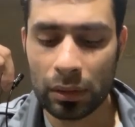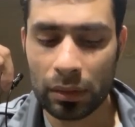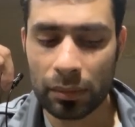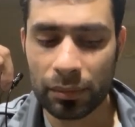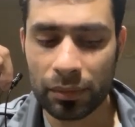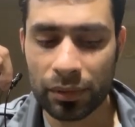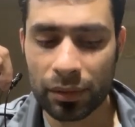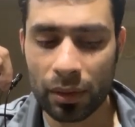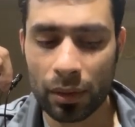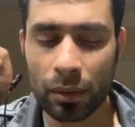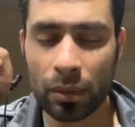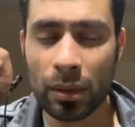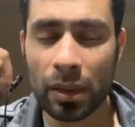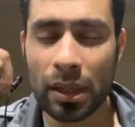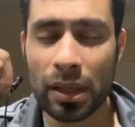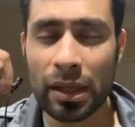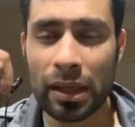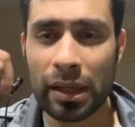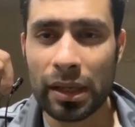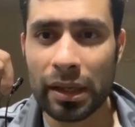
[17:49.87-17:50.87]
So
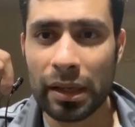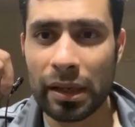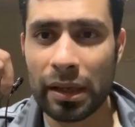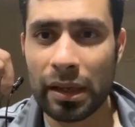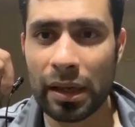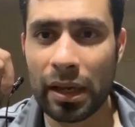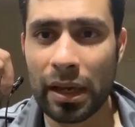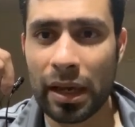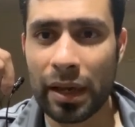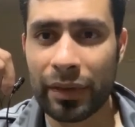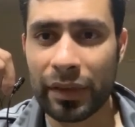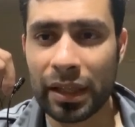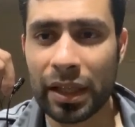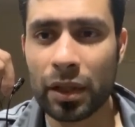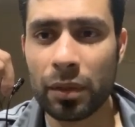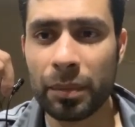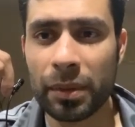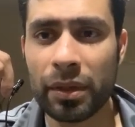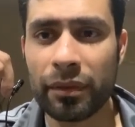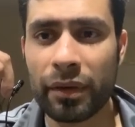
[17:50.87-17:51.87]
I think
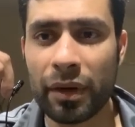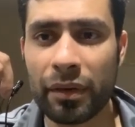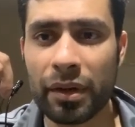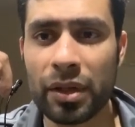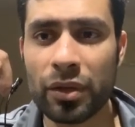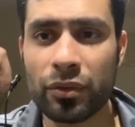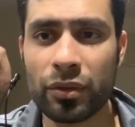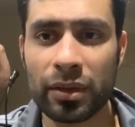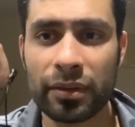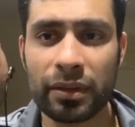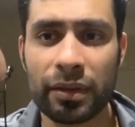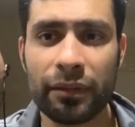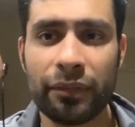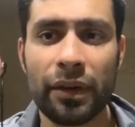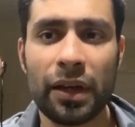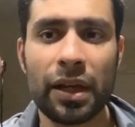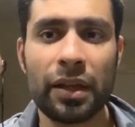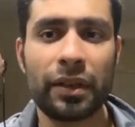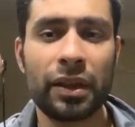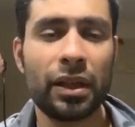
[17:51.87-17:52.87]
it'd be a very interesting
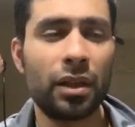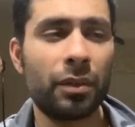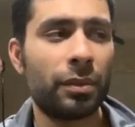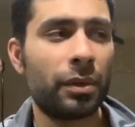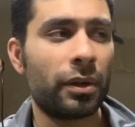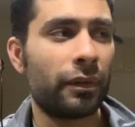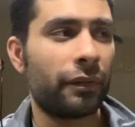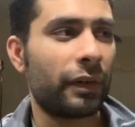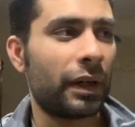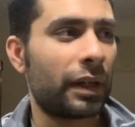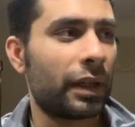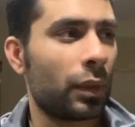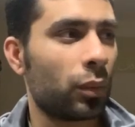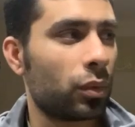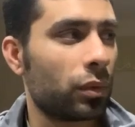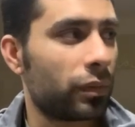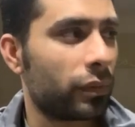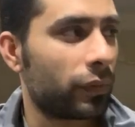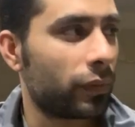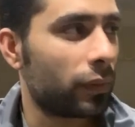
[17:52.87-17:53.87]
fight. I think it'd be a fight that
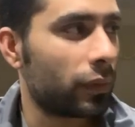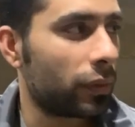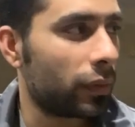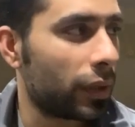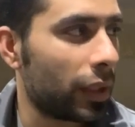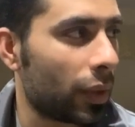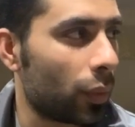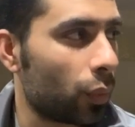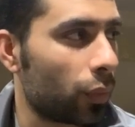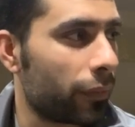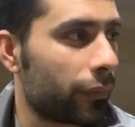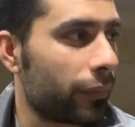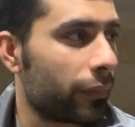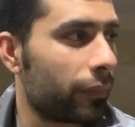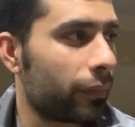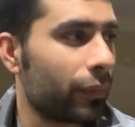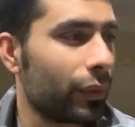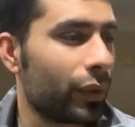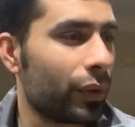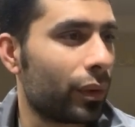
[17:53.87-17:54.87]
would,
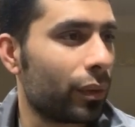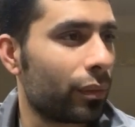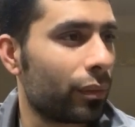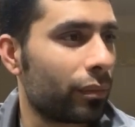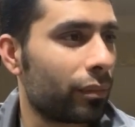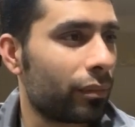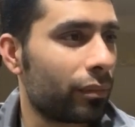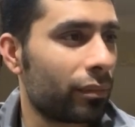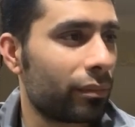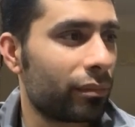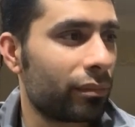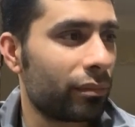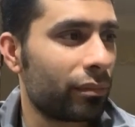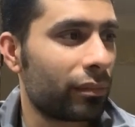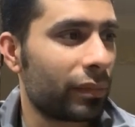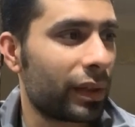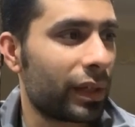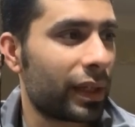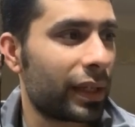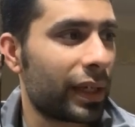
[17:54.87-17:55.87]
you know,
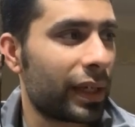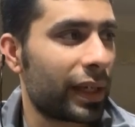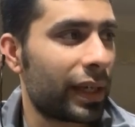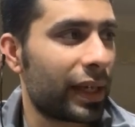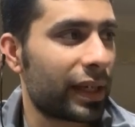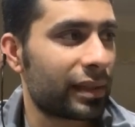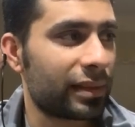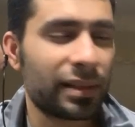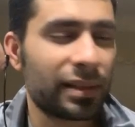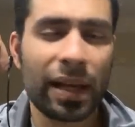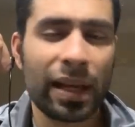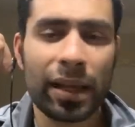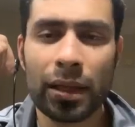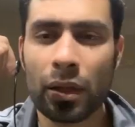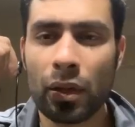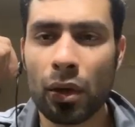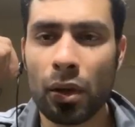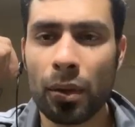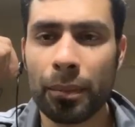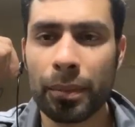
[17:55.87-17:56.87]
excite a
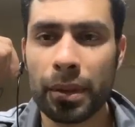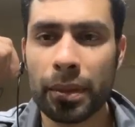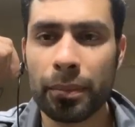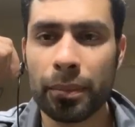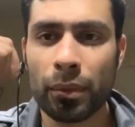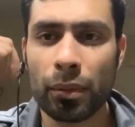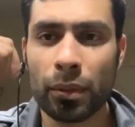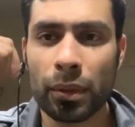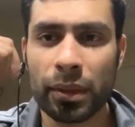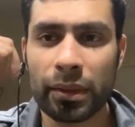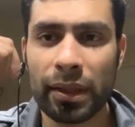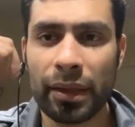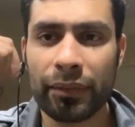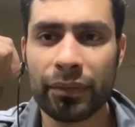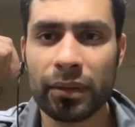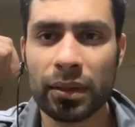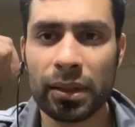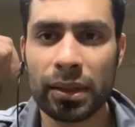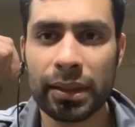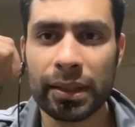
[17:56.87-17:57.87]
lot of people. It
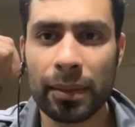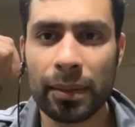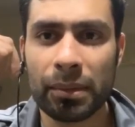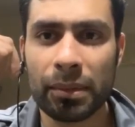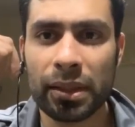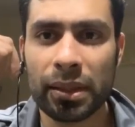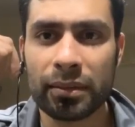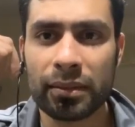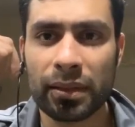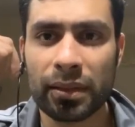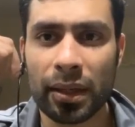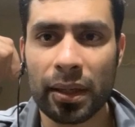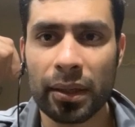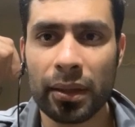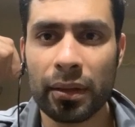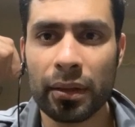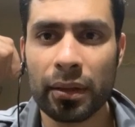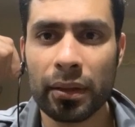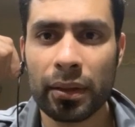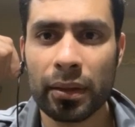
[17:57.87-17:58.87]
definitely get me
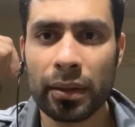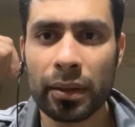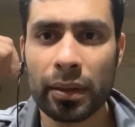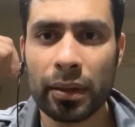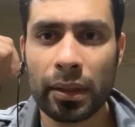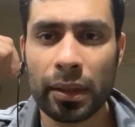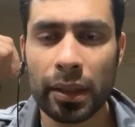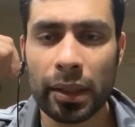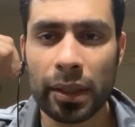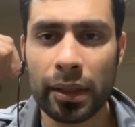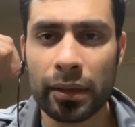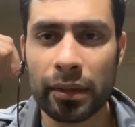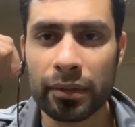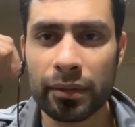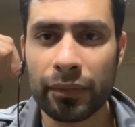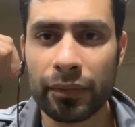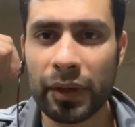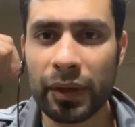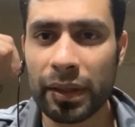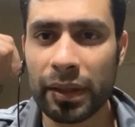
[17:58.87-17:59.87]
excited, and
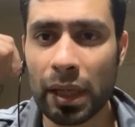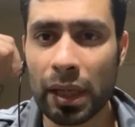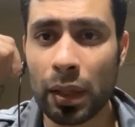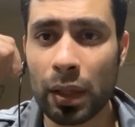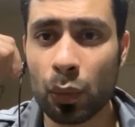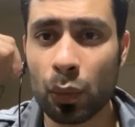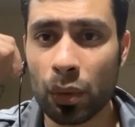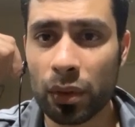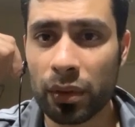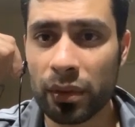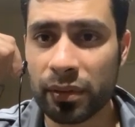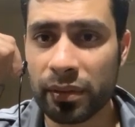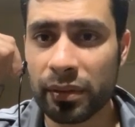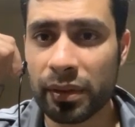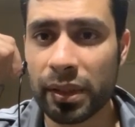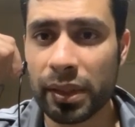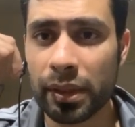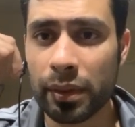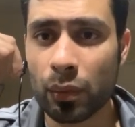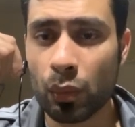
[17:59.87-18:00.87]
it's a fight that I'd want to
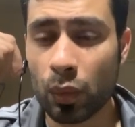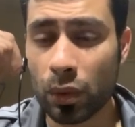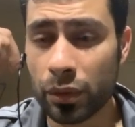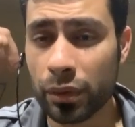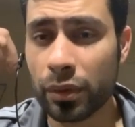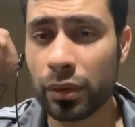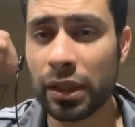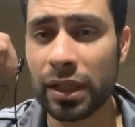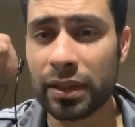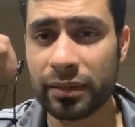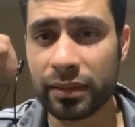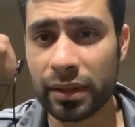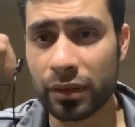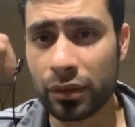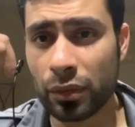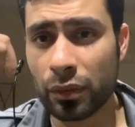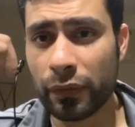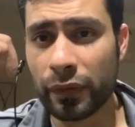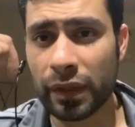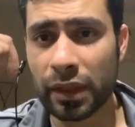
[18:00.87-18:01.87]
see. What do you guys
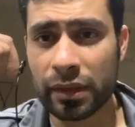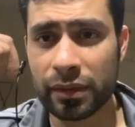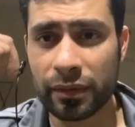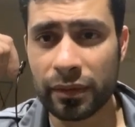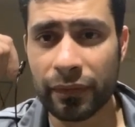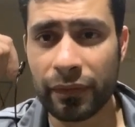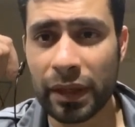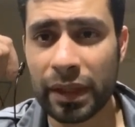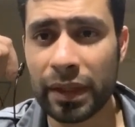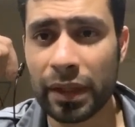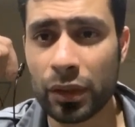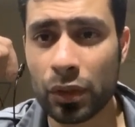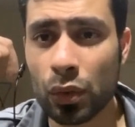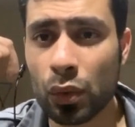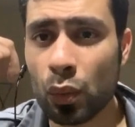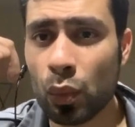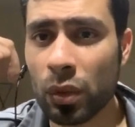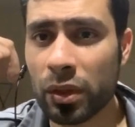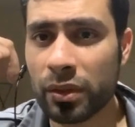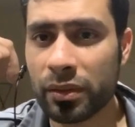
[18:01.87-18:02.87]
think? Do you think it's a fight that
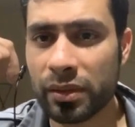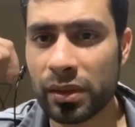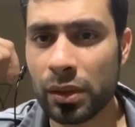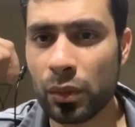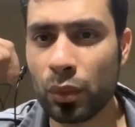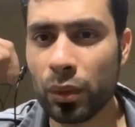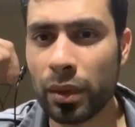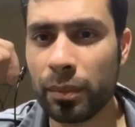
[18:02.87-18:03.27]
you want to see? Would